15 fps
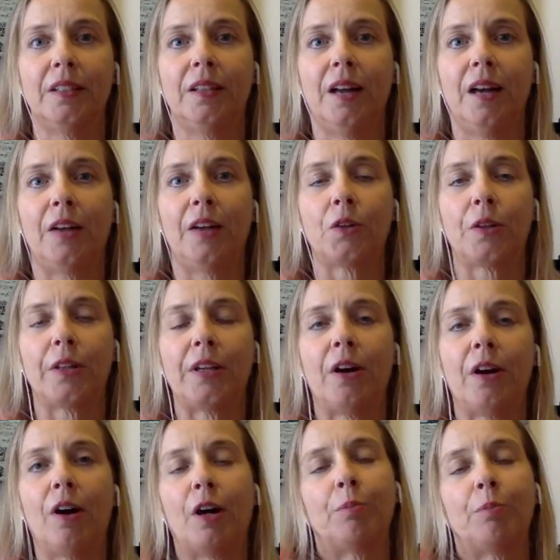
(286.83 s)
under the
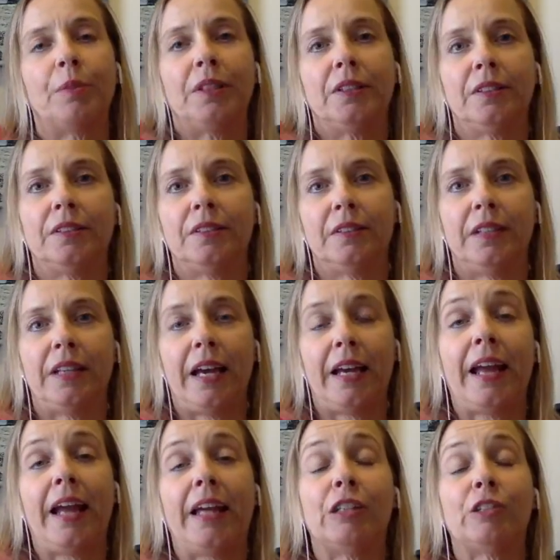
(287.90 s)
arm and
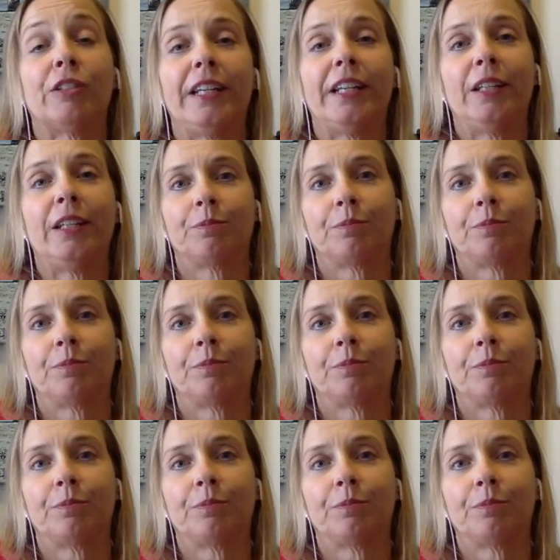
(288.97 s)
angry.